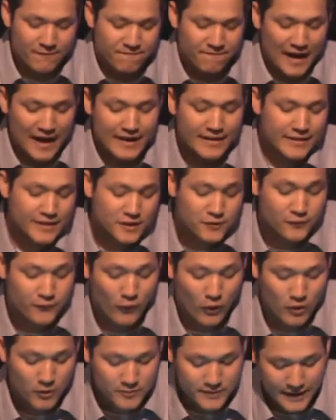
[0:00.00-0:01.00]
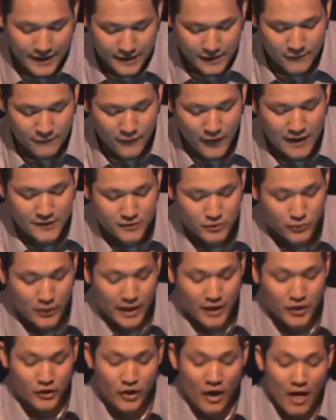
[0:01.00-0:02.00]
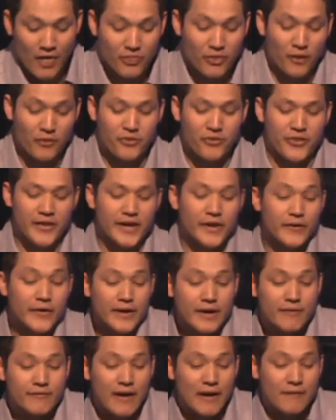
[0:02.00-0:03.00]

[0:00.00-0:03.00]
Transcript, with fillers: find these forms in the fossil record, the theory of